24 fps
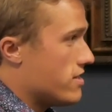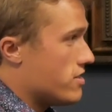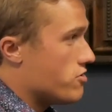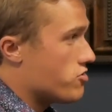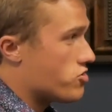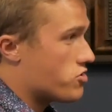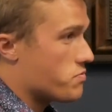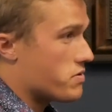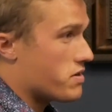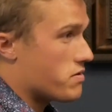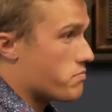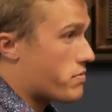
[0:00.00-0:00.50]

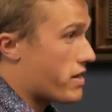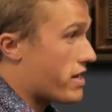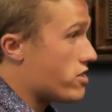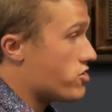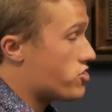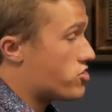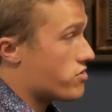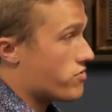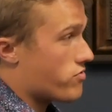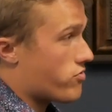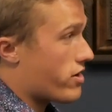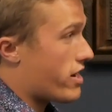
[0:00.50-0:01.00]
You should be
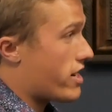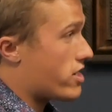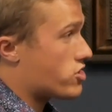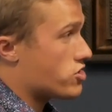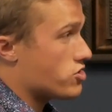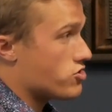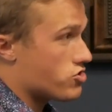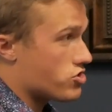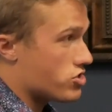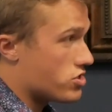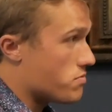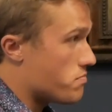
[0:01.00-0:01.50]
impatient for
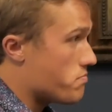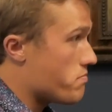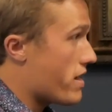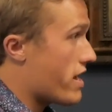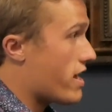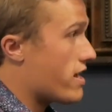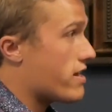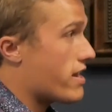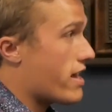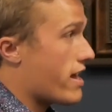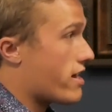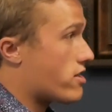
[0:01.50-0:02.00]
action, you should
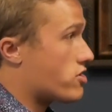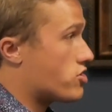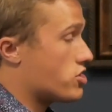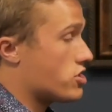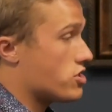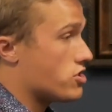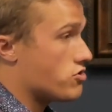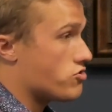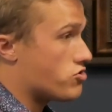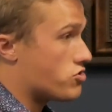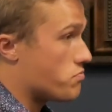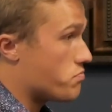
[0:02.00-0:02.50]
demand
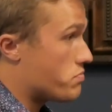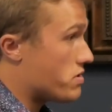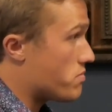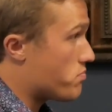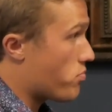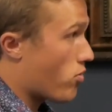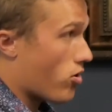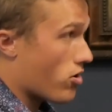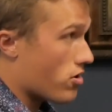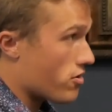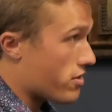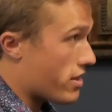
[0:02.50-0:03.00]
action, you should be
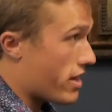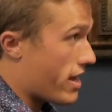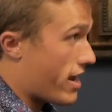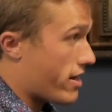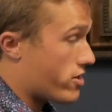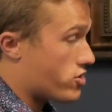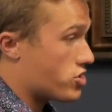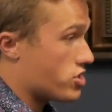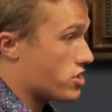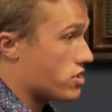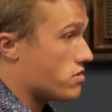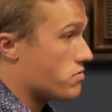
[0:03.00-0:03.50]
a part of the
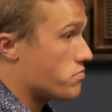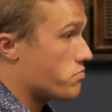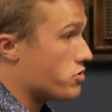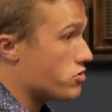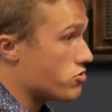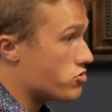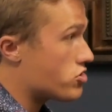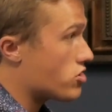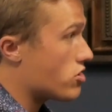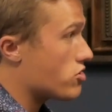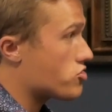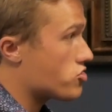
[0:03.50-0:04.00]
action, but
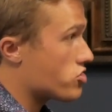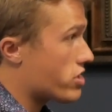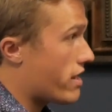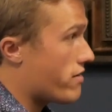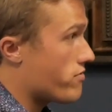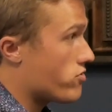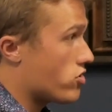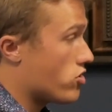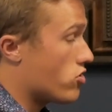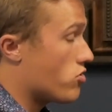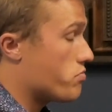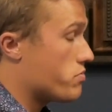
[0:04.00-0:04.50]
you should also
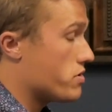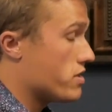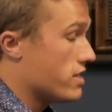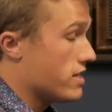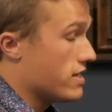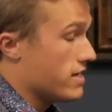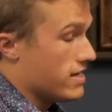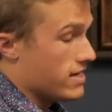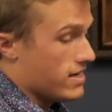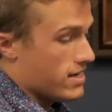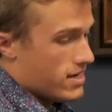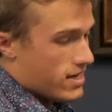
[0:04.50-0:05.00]
have hope.
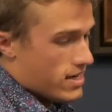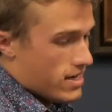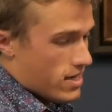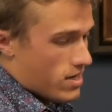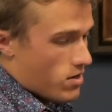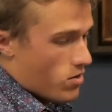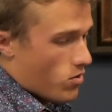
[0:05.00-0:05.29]
Yeah.